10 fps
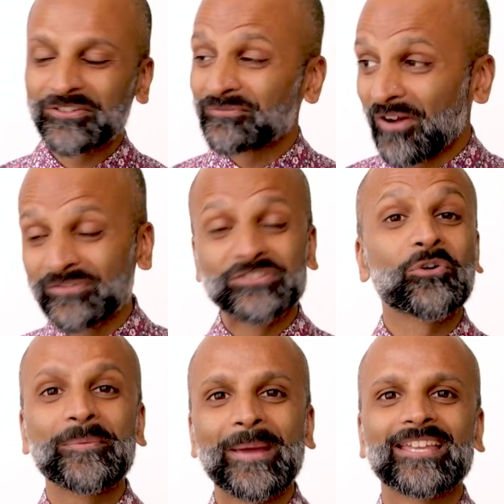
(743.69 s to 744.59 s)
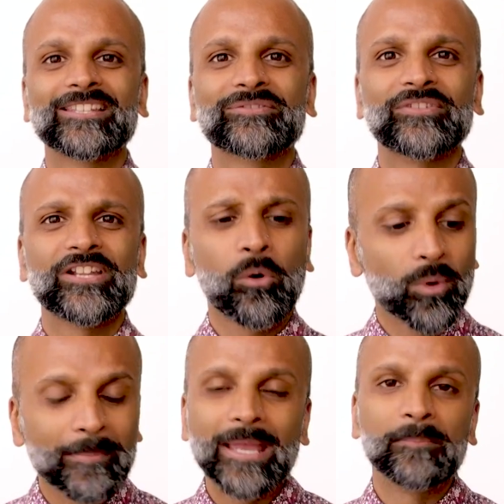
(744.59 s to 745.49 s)
I've enjoyed making this video. I
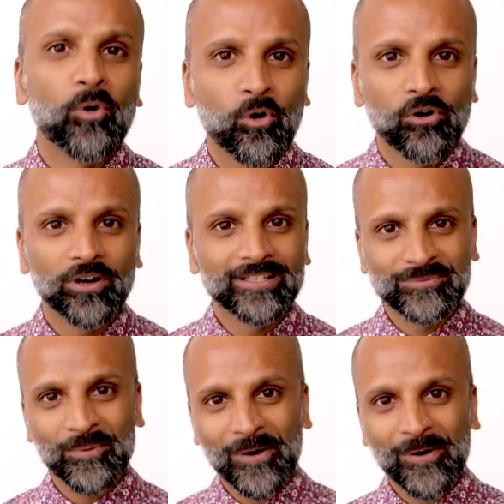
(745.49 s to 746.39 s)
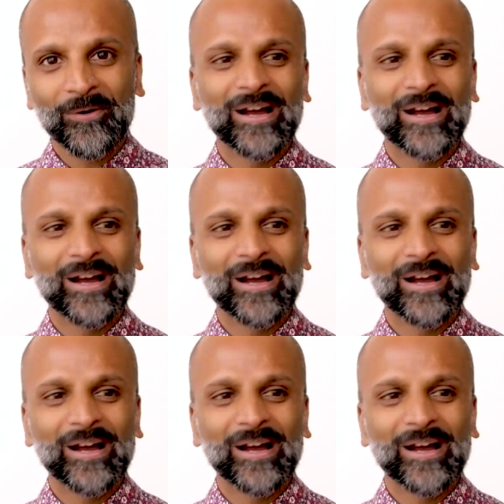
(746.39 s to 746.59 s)
want to make more as well.